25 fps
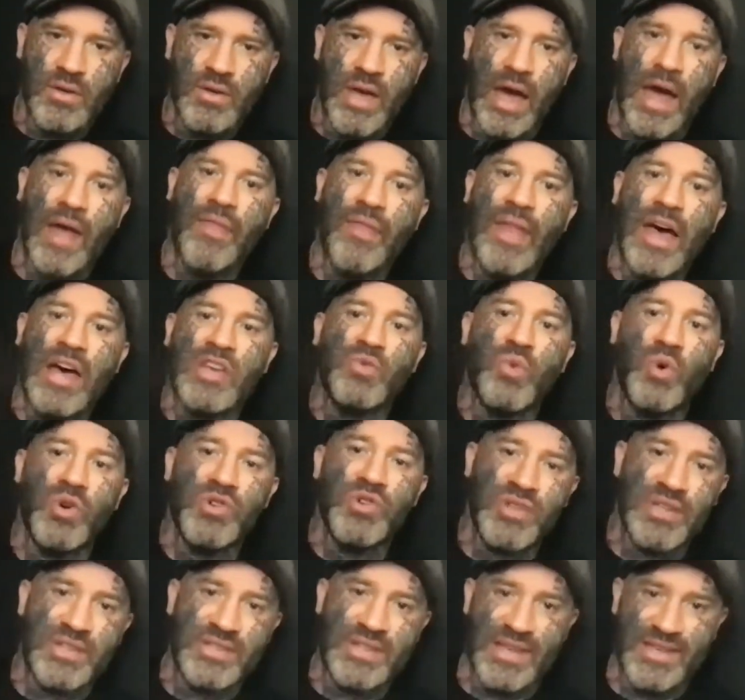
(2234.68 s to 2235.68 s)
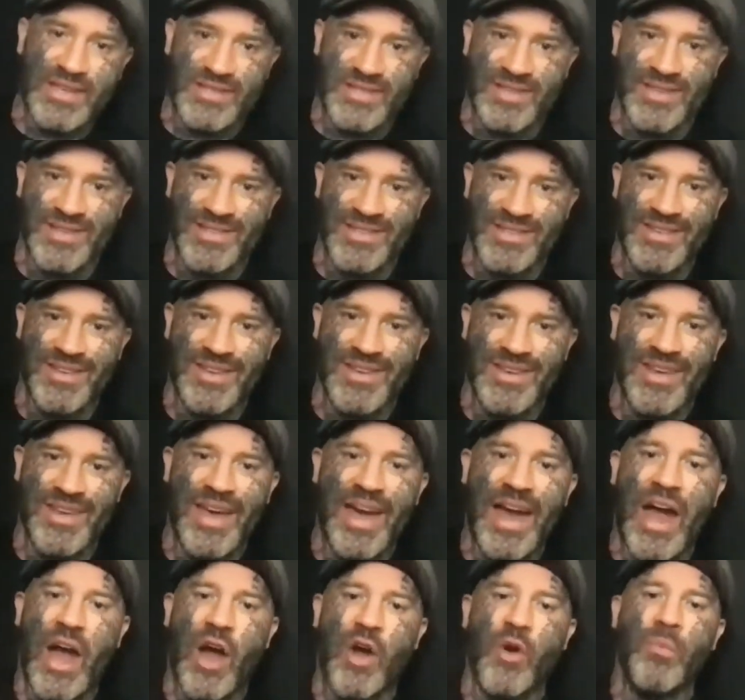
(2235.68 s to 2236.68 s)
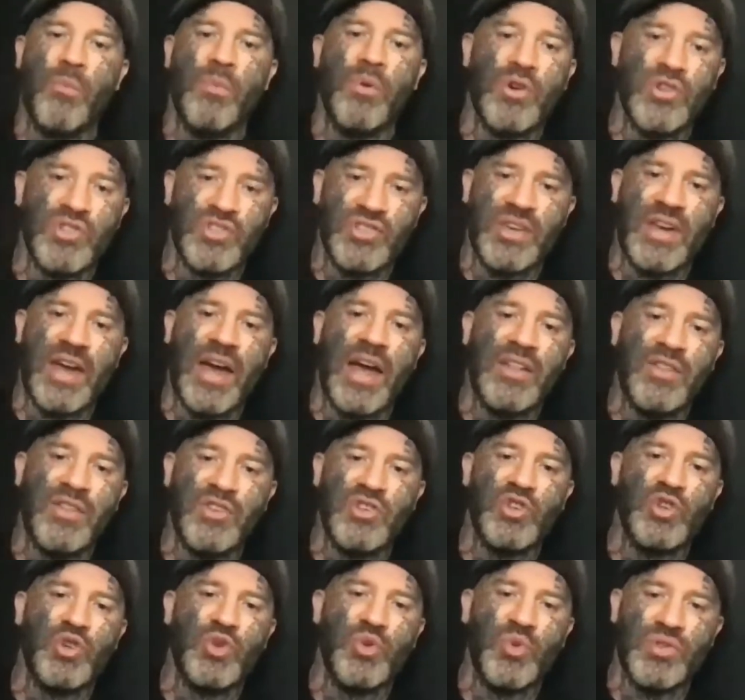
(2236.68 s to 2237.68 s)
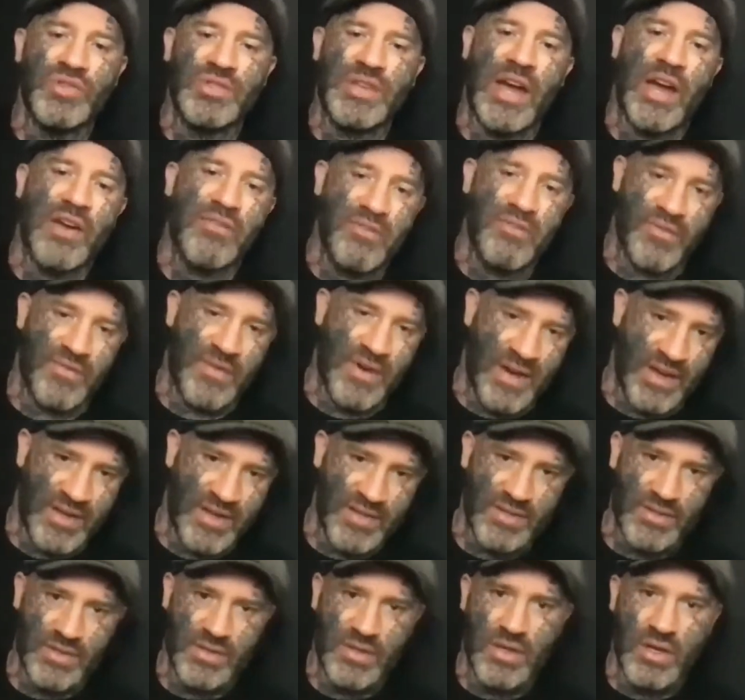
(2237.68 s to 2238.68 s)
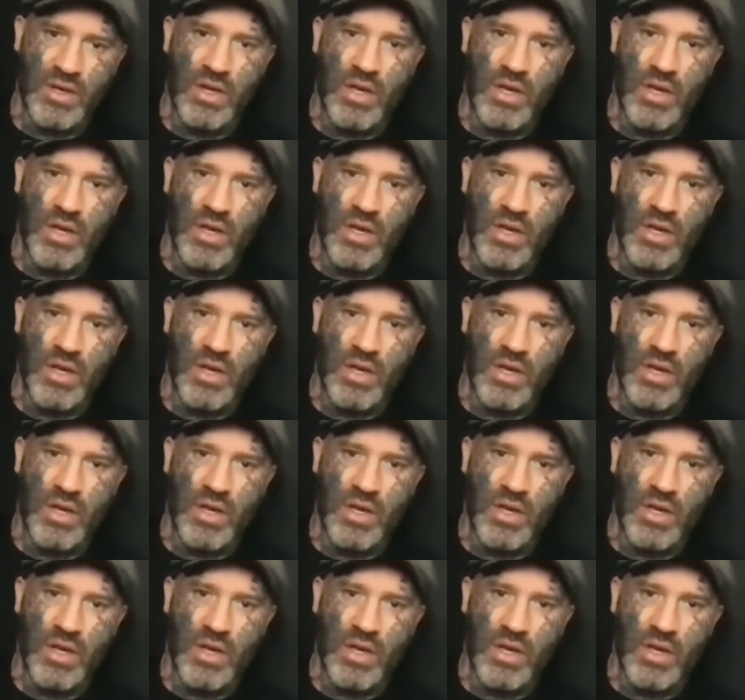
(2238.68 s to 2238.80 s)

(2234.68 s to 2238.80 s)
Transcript: And that's what success is. How much can you sacrifice?